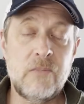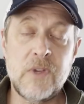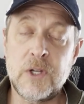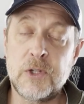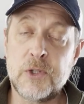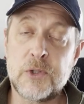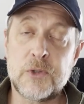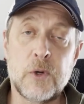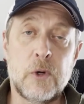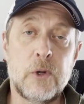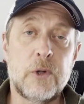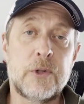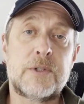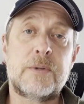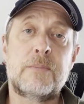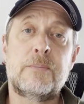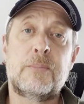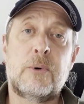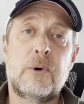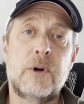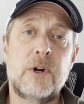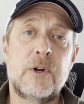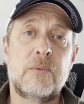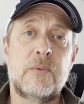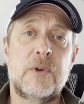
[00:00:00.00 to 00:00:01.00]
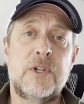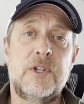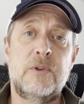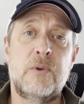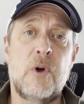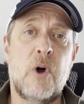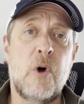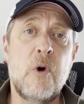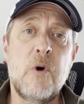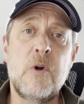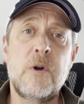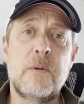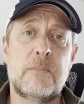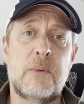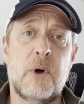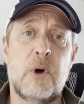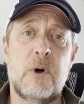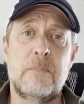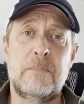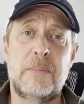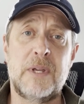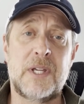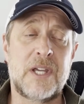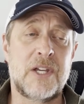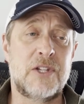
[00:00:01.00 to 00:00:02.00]
Soul is important when you own a
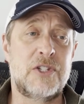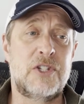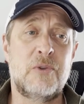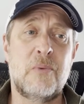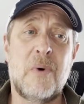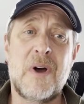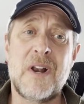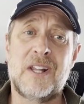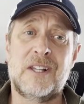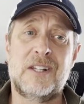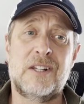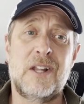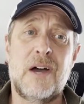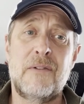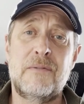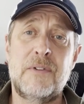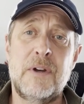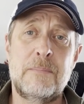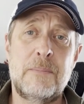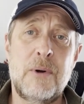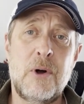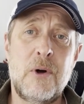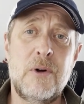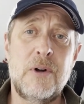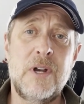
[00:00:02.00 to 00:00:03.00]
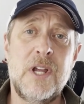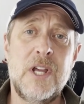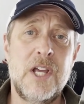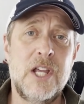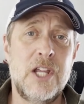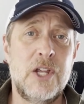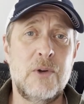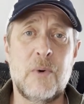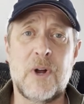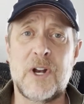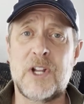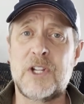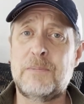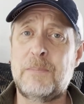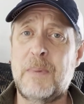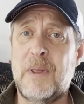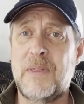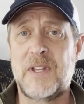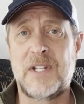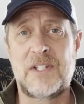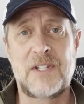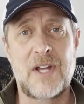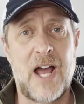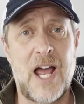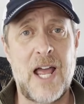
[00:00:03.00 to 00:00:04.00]
boat because you want to love your boat. You want to spend
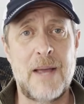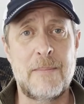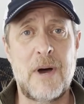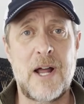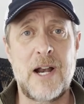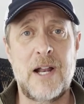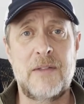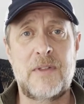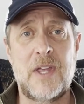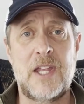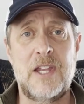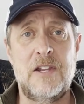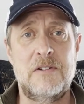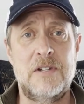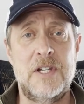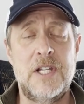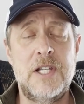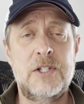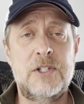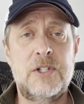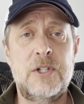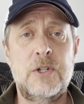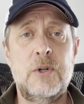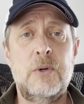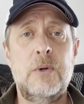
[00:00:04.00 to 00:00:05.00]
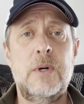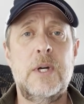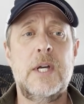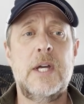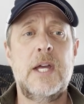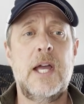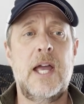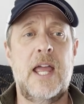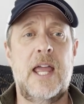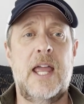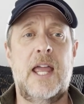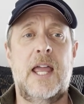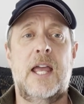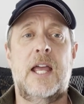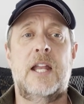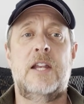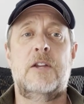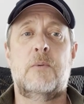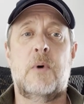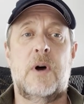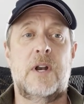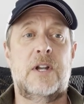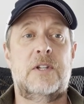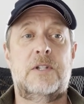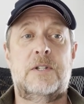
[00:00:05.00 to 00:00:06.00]
the time on it that you need to, and you
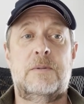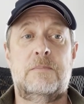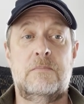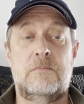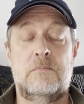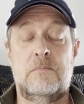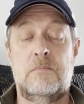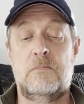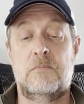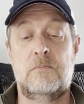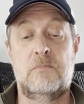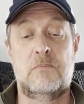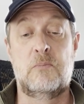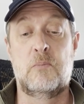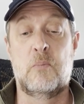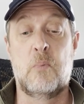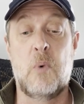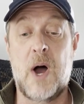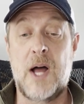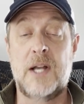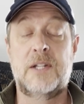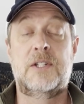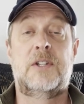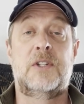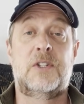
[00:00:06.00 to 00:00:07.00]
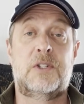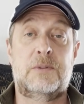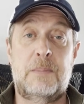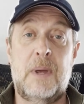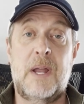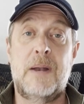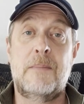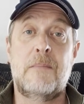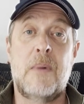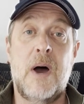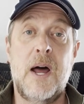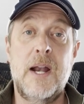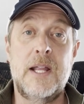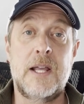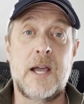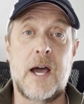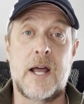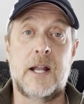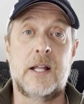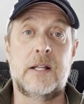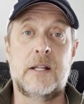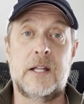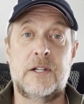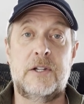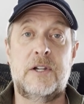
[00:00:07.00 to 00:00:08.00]
want to want to spend money on
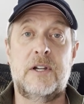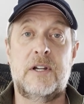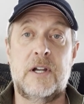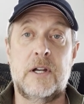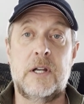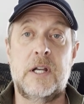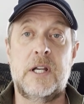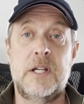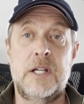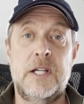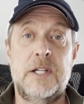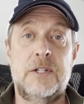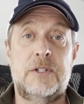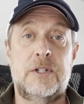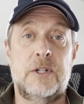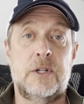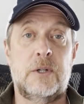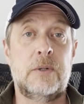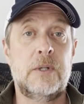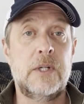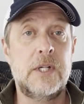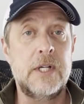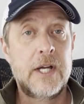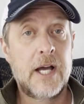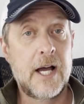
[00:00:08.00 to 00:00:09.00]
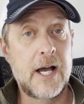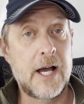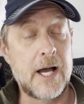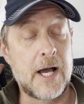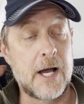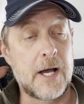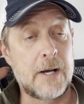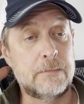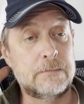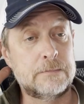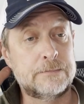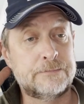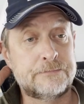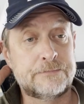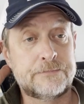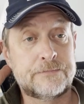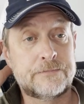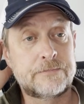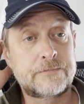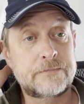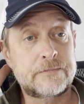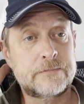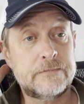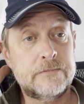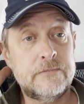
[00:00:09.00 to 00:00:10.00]
it like you're going to need to. Um,
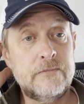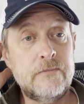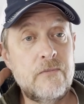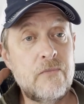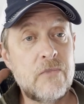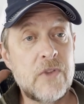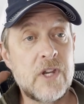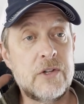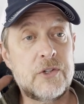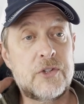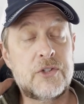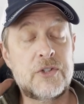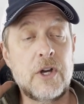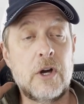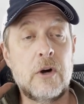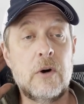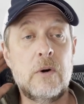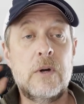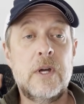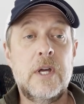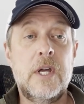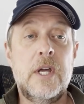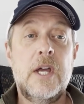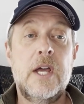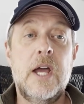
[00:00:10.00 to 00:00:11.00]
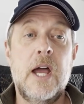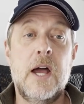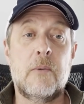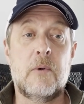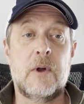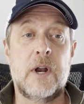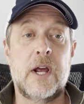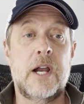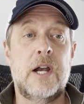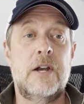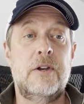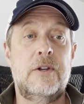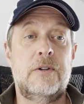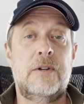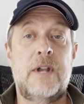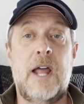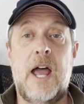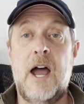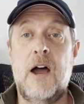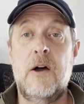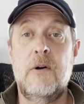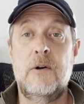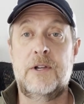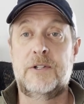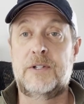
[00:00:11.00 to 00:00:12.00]
so what I'm going to do
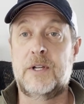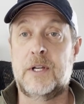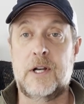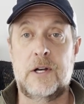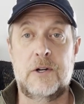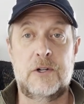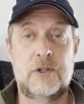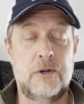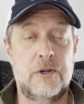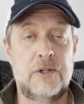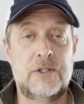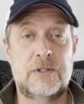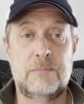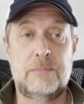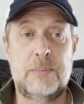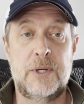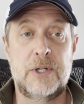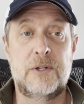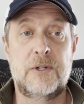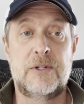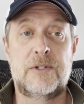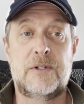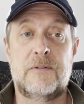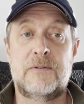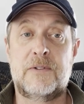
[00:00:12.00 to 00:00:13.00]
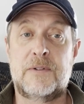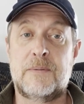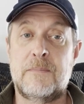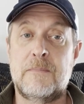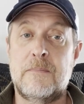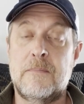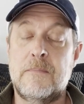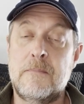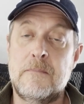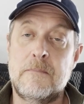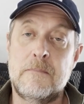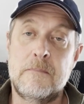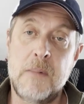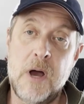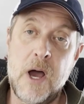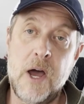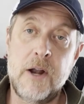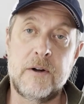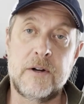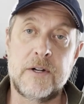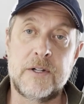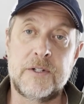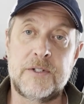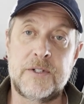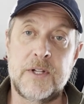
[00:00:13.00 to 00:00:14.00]
now is I'm going to show you some pictures of some
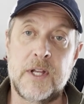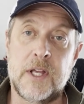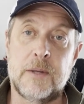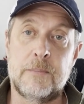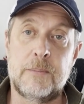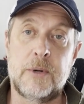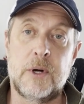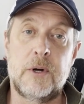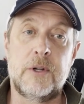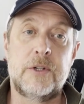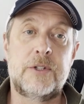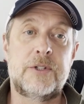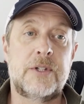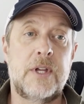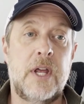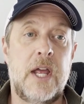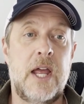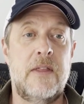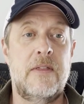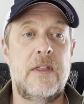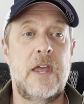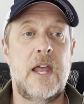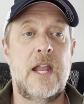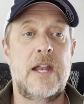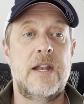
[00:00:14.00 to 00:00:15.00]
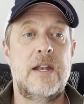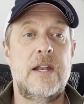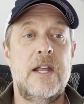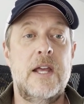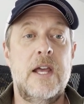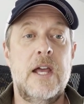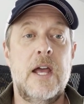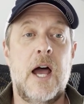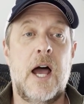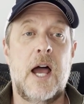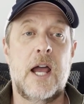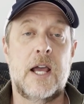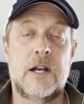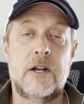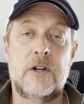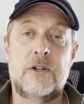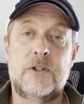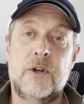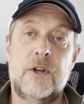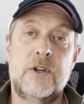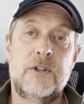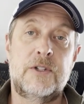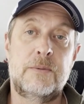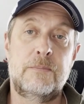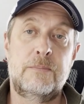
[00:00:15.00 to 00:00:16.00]
modern sailboats, and then I'm going to show
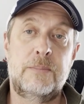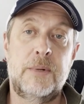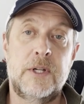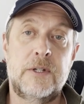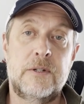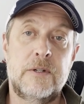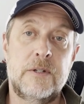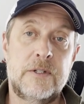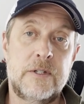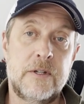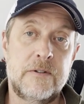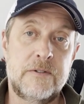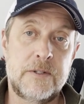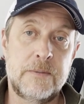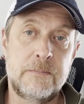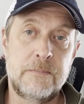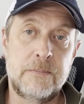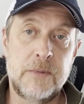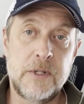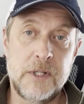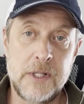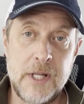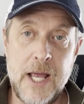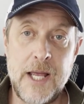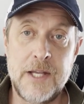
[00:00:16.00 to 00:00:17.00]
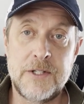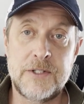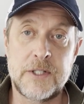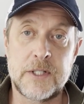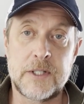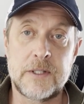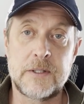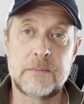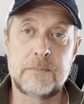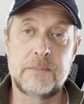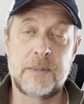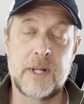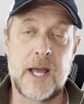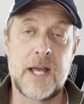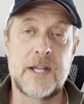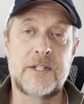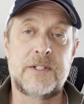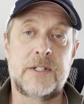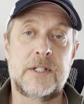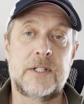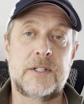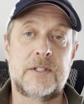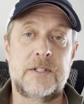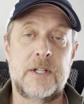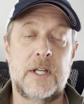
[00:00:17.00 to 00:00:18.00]
you some pictures of some classic
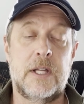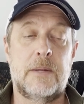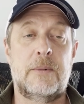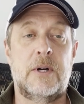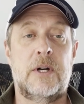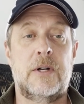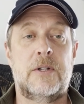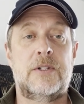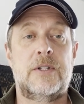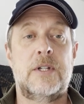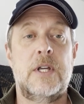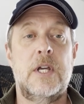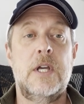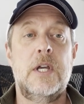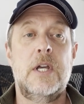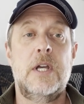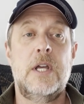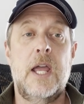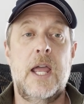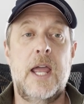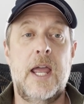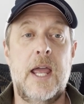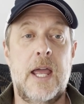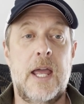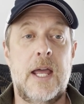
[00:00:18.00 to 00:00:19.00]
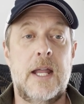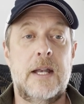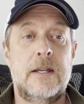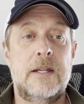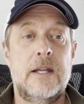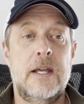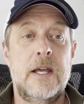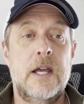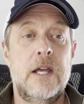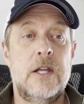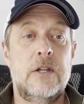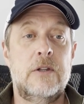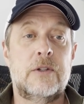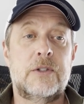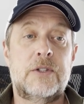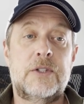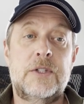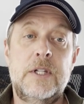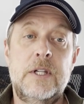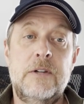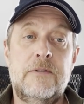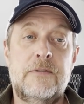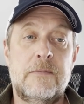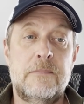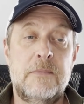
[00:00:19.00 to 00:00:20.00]
plastic sailboats. And you'll
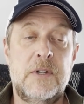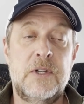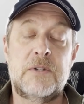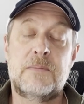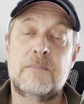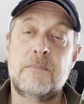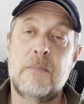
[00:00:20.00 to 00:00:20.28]
see from these